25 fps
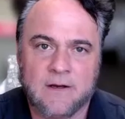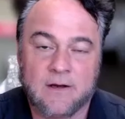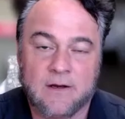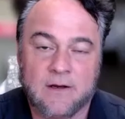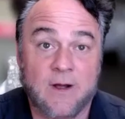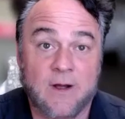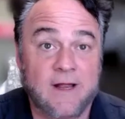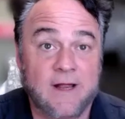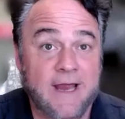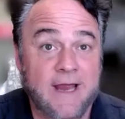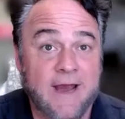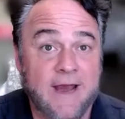
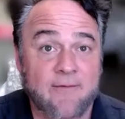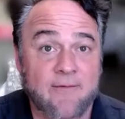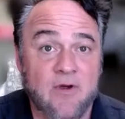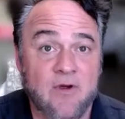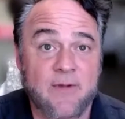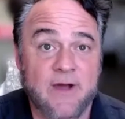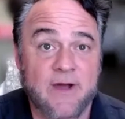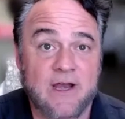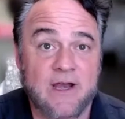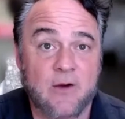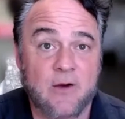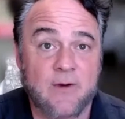Well, hey,
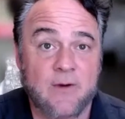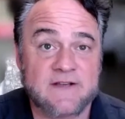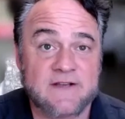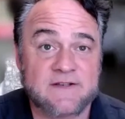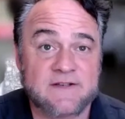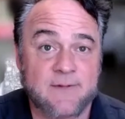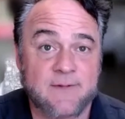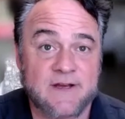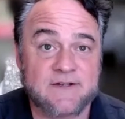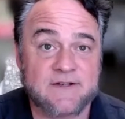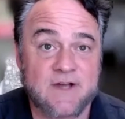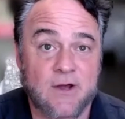everybody, West
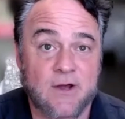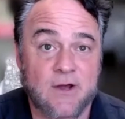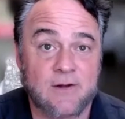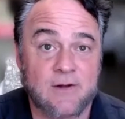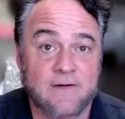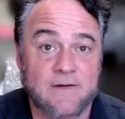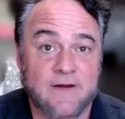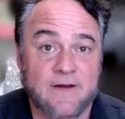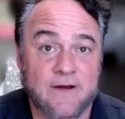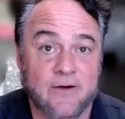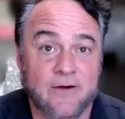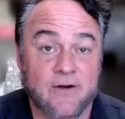
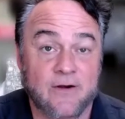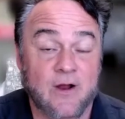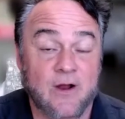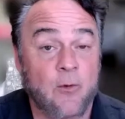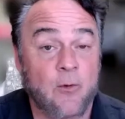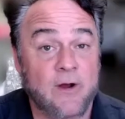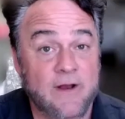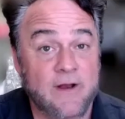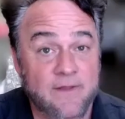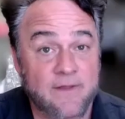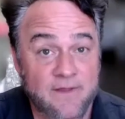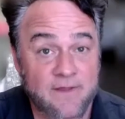McDonald here, and I
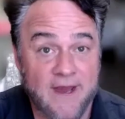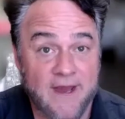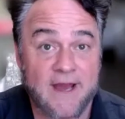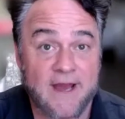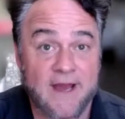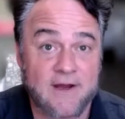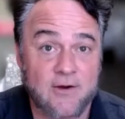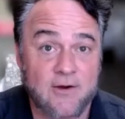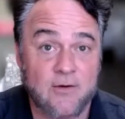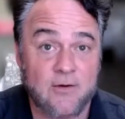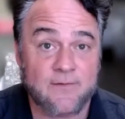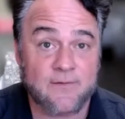want to
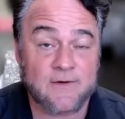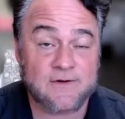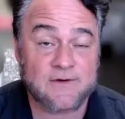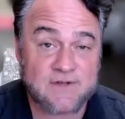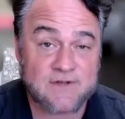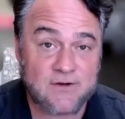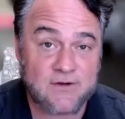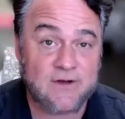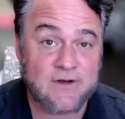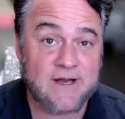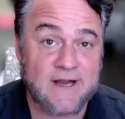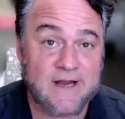thank you for
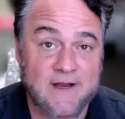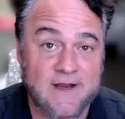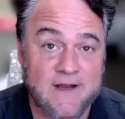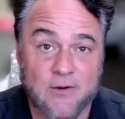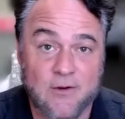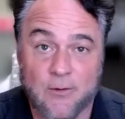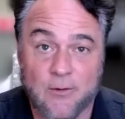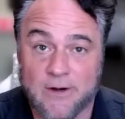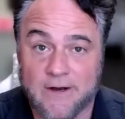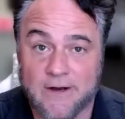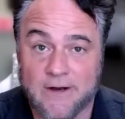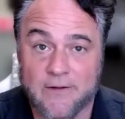tuning in
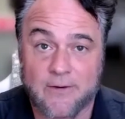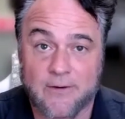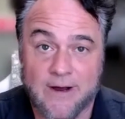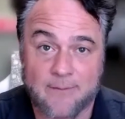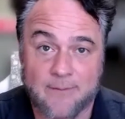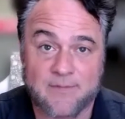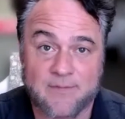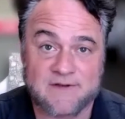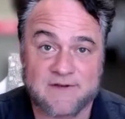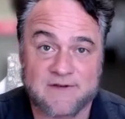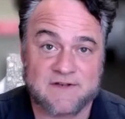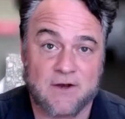to another
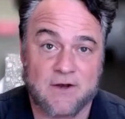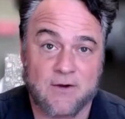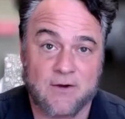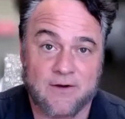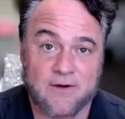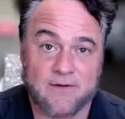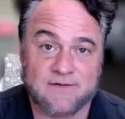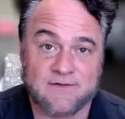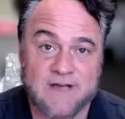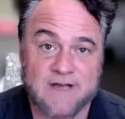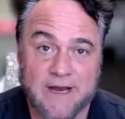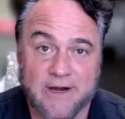episode
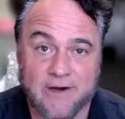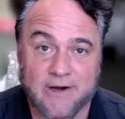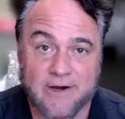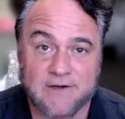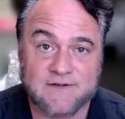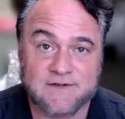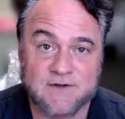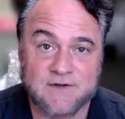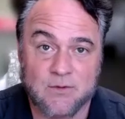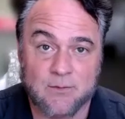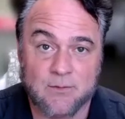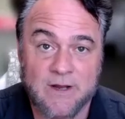of
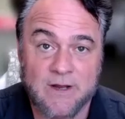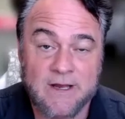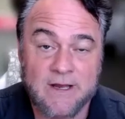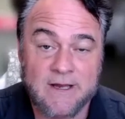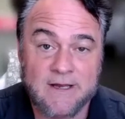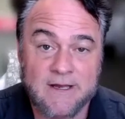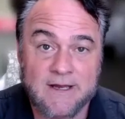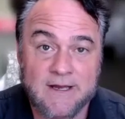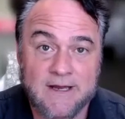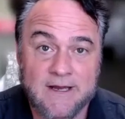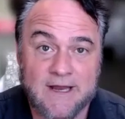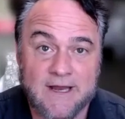TigerTube.
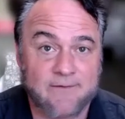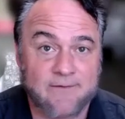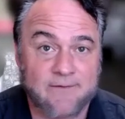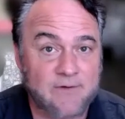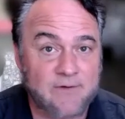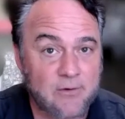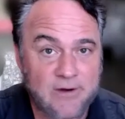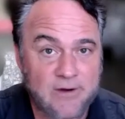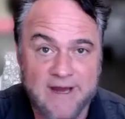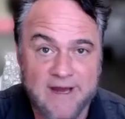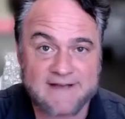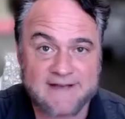And if
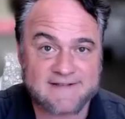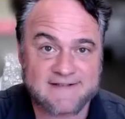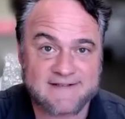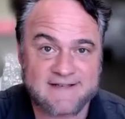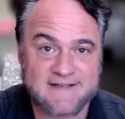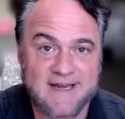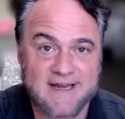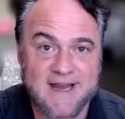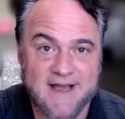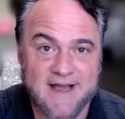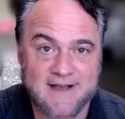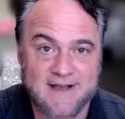you can't
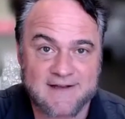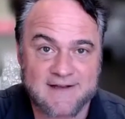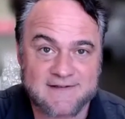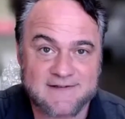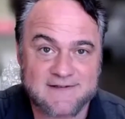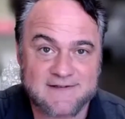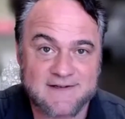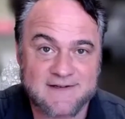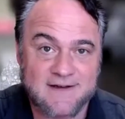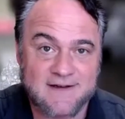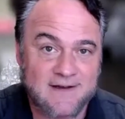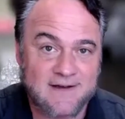see
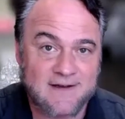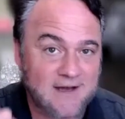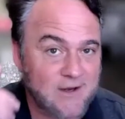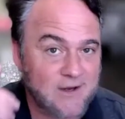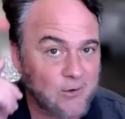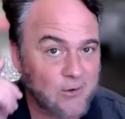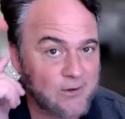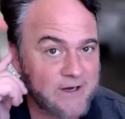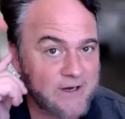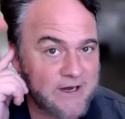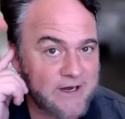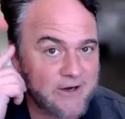us, you can
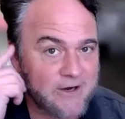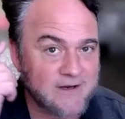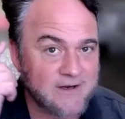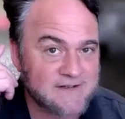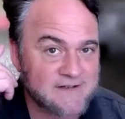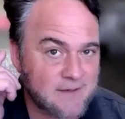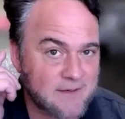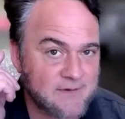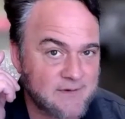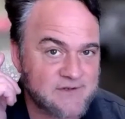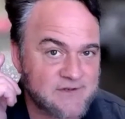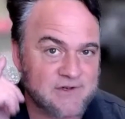only hear us.
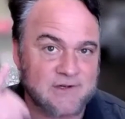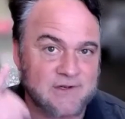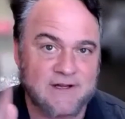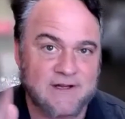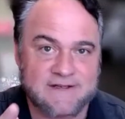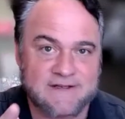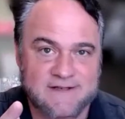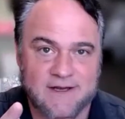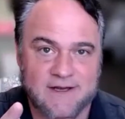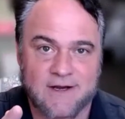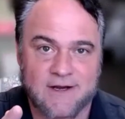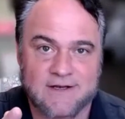That means you're
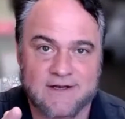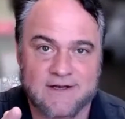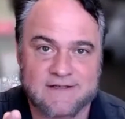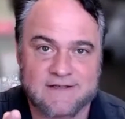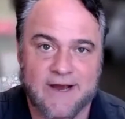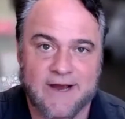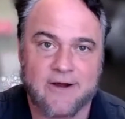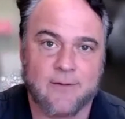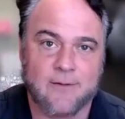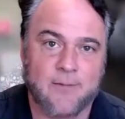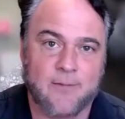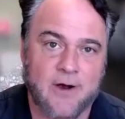listening on
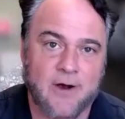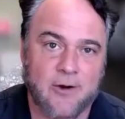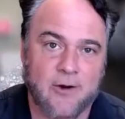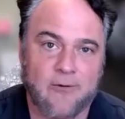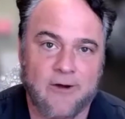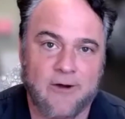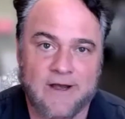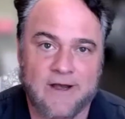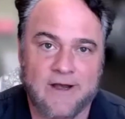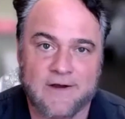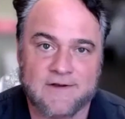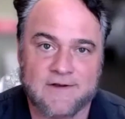Tigerpaw
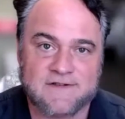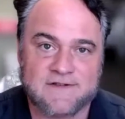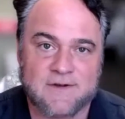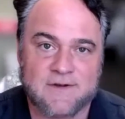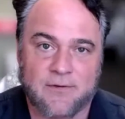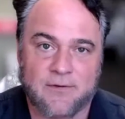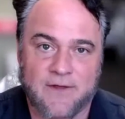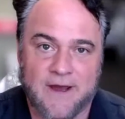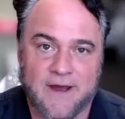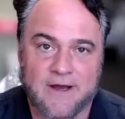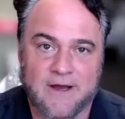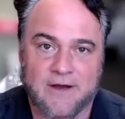Radio, so
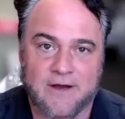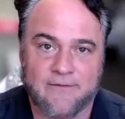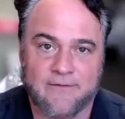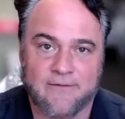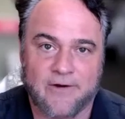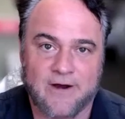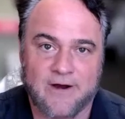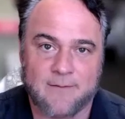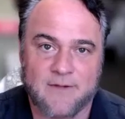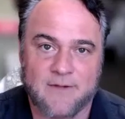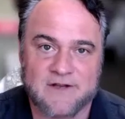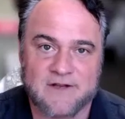thank you
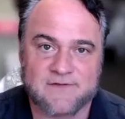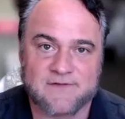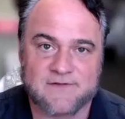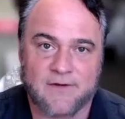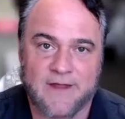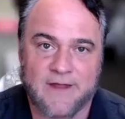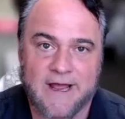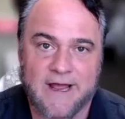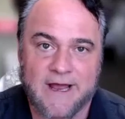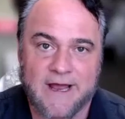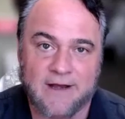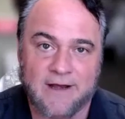very much for
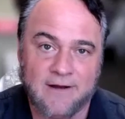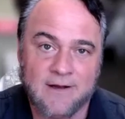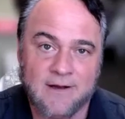that.